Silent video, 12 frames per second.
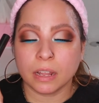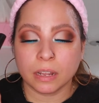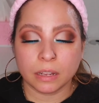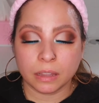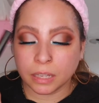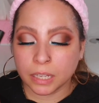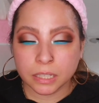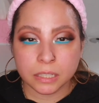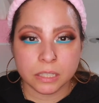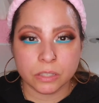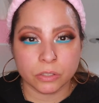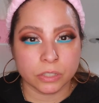
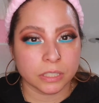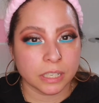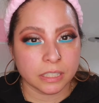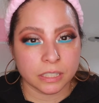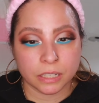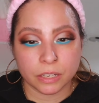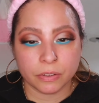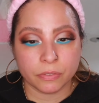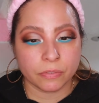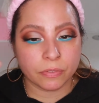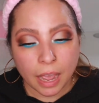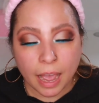lids or
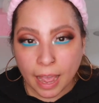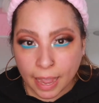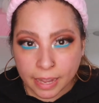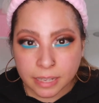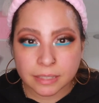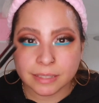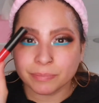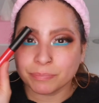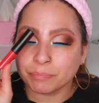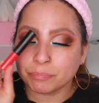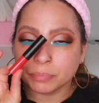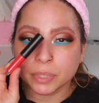sensitive eyes.
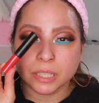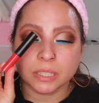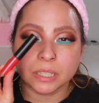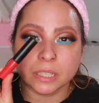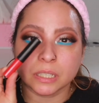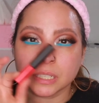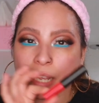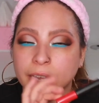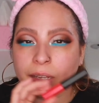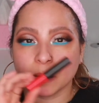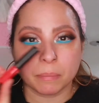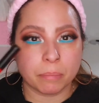This is
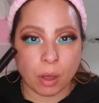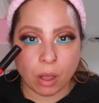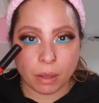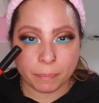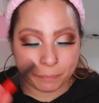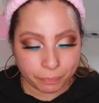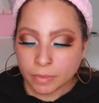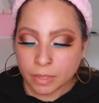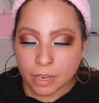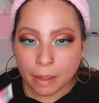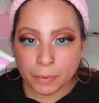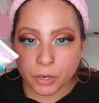like bomb.
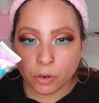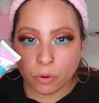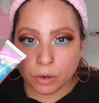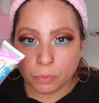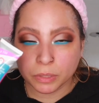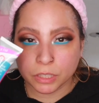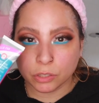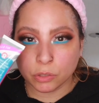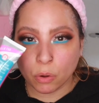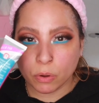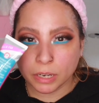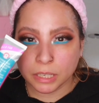Now I'm gonna go in with this
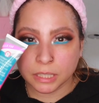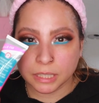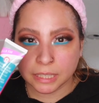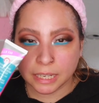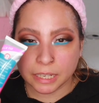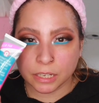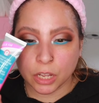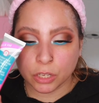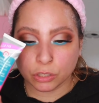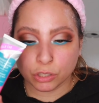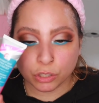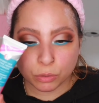Coconut Skin
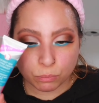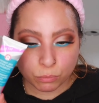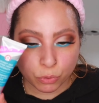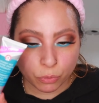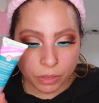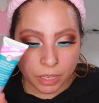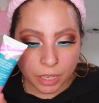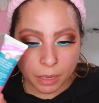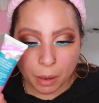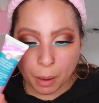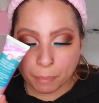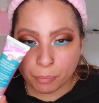Smoothie
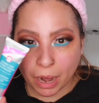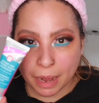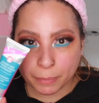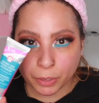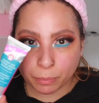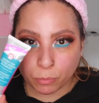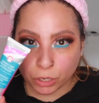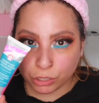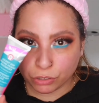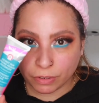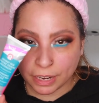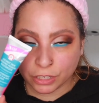Primer
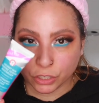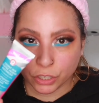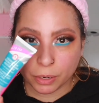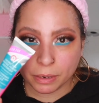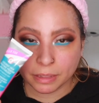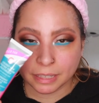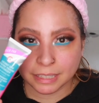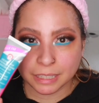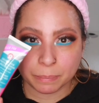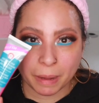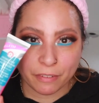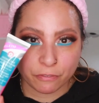Moisturizer. This is
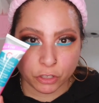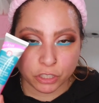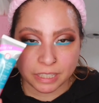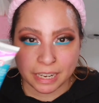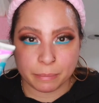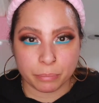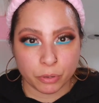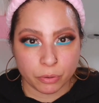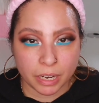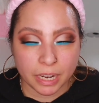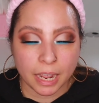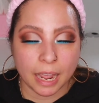by First Aid
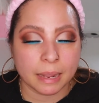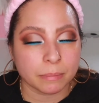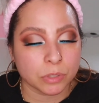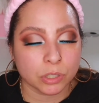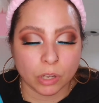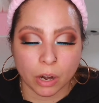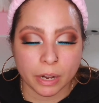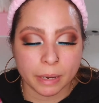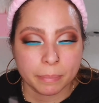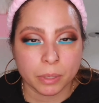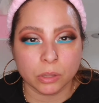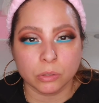Beauty. I'm sorry,
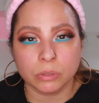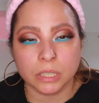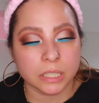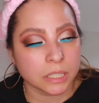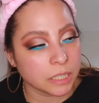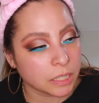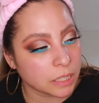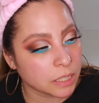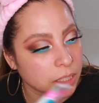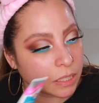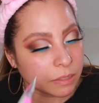but Lucas is